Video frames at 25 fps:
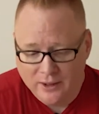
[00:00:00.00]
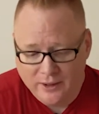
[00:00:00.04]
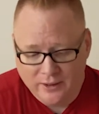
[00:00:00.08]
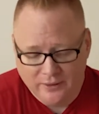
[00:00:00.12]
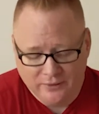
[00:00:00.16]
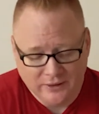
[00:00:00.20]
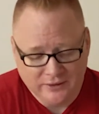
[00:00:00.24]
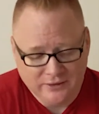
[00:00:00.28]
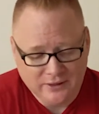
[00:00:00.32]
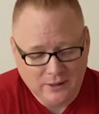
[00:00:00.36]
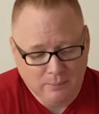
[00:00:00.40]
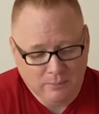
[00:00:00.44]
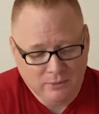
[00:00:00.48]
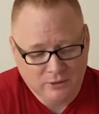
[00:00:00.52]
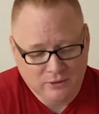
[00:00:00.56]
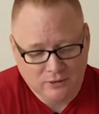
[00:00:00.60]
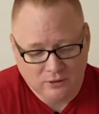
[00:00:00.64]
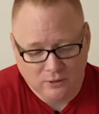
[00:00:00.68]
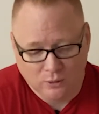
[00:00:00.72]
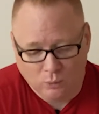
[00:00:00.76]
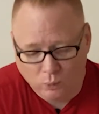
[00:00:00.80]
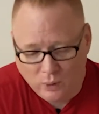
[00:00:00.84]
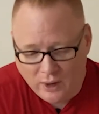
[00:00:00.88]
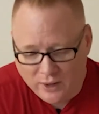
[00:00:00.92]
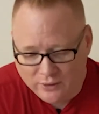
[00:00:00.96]
the temperature
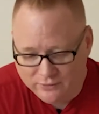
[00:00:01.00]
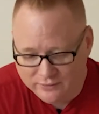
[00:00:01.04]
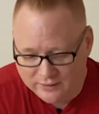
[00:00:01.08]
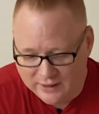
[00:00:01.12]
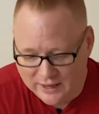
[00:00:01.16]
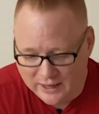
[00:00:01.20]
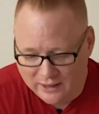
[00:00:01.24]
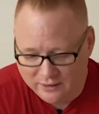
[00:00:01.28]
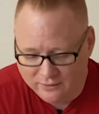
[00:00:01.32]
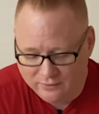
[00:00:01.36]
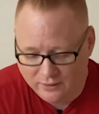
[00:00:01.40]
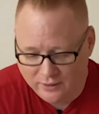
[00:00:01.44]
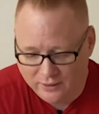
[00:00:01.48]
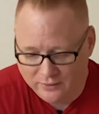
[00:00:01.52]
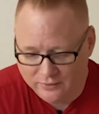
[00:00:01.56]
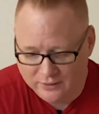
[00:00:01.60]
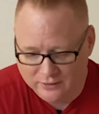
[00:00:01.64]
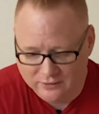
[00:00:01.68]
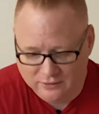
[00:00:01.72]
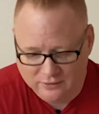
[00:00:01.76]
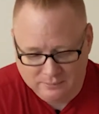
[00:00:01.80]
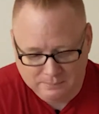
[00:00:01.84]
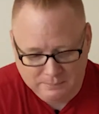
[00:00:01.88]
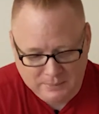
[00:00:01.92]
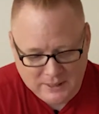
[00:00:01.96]
it runs at, the
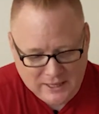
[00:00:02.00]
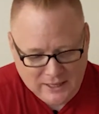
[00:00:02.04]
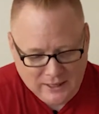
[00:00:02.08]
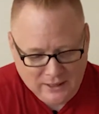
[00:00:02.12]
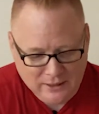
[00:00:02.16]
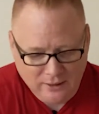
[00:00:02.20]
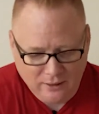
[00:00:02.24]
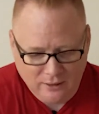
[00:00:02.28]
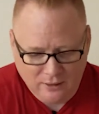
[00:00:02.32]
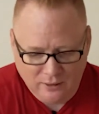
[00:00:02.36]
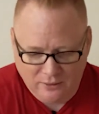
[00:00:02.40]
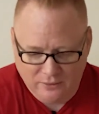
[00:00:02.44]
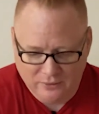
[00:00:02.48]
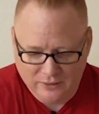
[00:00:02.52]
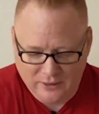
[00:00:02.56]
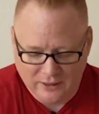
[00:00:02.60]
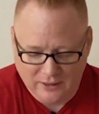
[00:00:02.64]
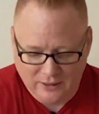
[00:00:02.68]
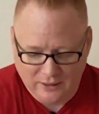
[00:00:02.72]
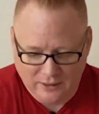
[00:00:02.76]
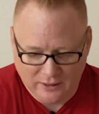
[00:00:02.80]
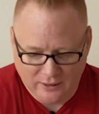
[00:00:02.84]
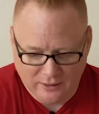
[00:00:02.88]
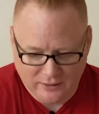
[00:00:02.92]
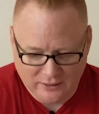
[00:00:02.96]
speed,
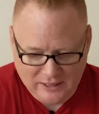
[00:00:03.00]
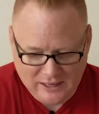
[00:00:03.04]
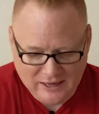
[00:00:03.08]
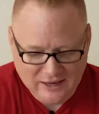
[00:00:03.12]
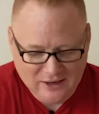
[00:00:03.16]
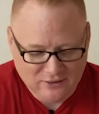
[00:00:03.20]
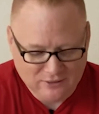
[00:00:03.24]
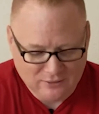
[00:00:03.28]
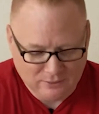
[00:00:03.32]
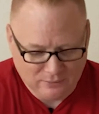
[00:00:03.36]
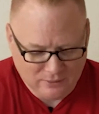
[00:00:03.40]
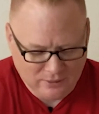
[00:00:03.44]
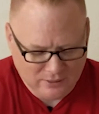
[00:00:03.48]
the ease